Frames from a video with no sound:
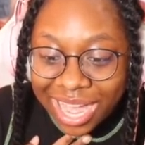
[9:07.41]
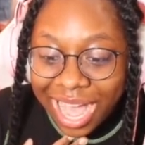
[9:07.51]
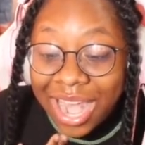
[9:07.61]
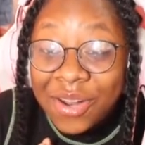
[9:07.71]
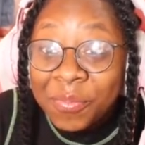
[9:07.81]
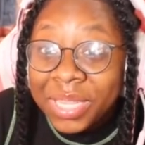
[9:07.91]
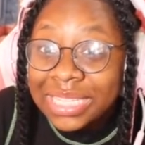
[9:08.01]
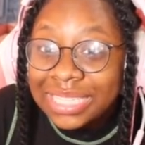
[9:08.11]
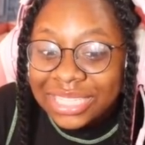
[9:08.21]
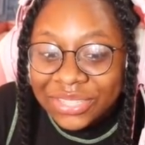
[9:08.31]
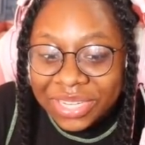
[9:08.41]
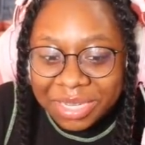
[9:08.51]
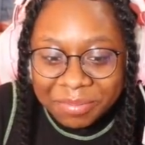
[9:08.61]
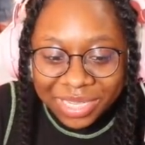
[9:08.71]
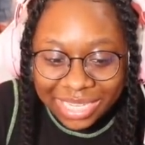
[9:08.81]
I don't mean to
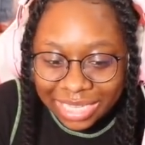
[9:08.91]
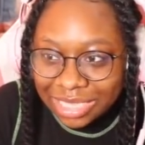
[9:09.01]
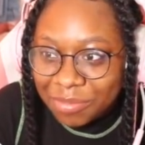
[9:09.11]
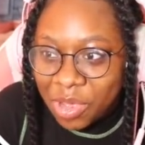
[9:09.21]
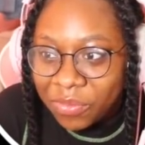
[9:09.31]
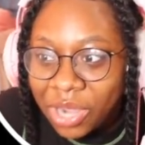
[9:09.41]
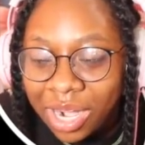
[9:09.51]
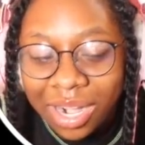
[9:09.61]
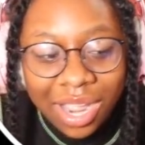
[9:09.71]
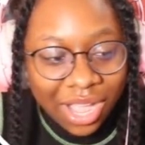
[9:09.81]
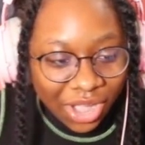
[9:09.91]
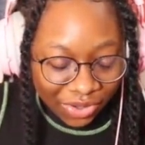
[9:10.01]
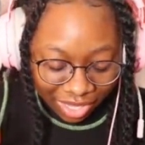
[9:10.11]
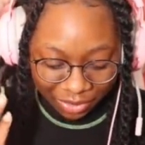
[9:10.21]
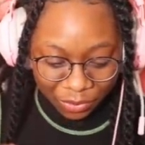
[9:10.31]
scream. It catches me off guard.
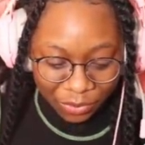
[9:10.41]
Okay.